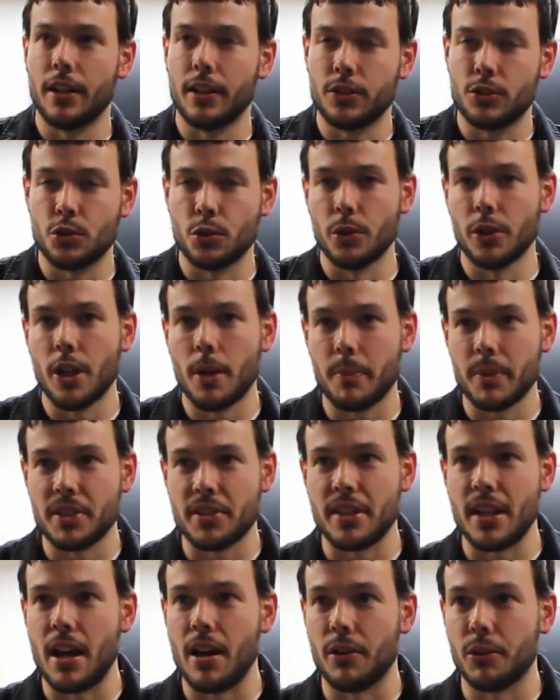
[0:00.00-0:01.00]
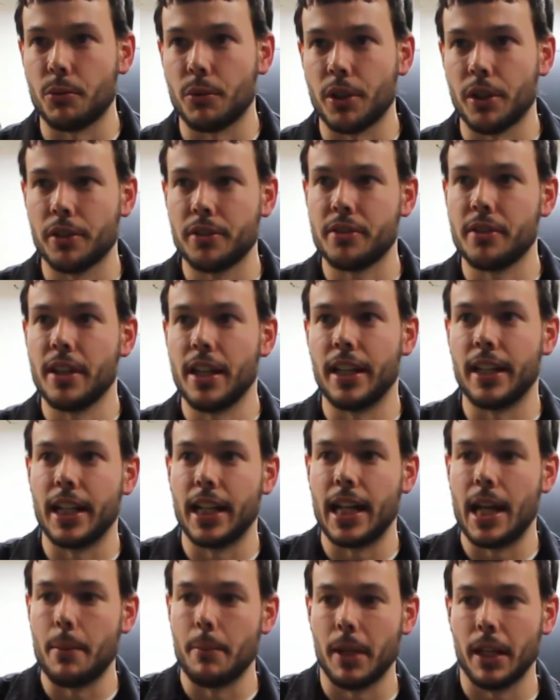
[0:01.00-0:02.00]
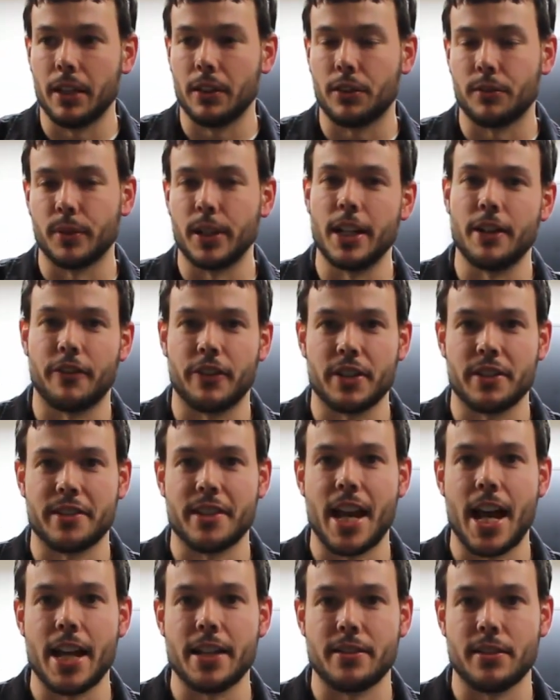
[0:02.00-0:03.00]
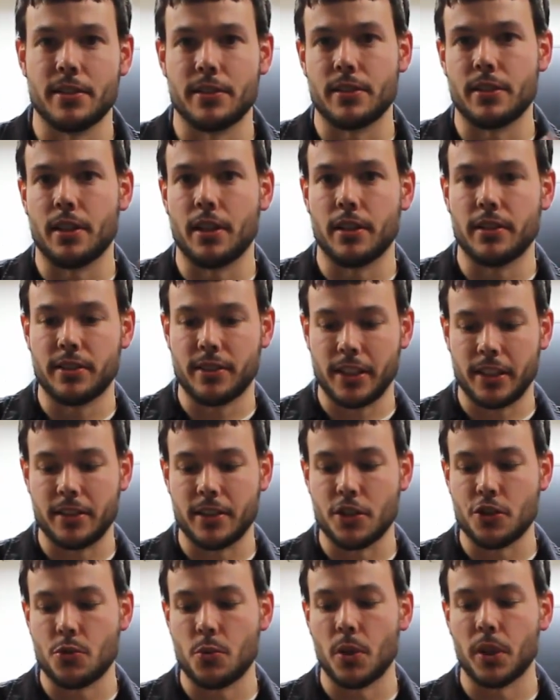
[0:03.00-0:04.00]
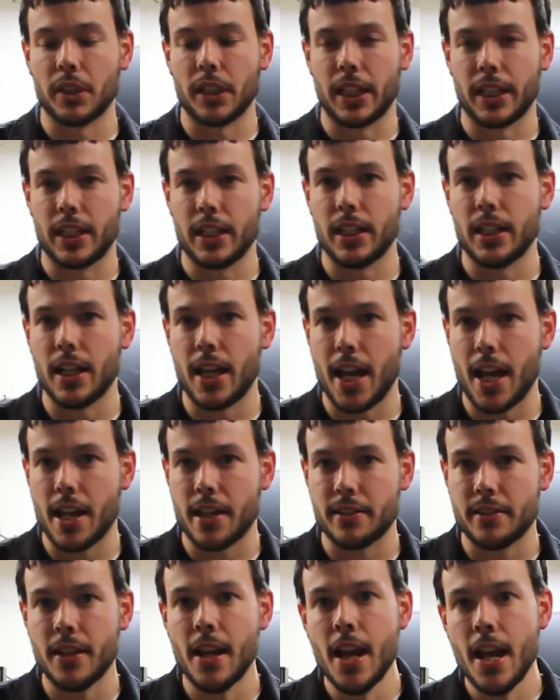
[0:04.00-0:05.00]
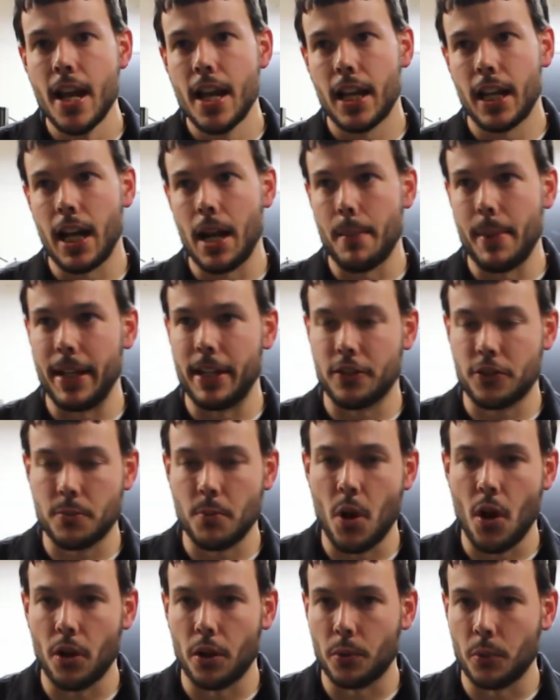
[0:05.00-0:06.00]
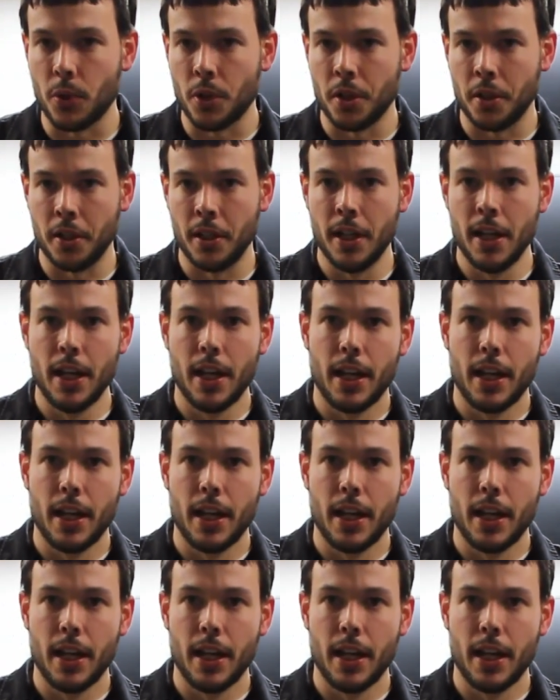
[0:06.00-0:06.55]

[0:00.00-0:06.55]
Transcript: drew it up in SolidWorks, and then I made 3 different sizes, a 6-inch one like he has, and I made a smaller one,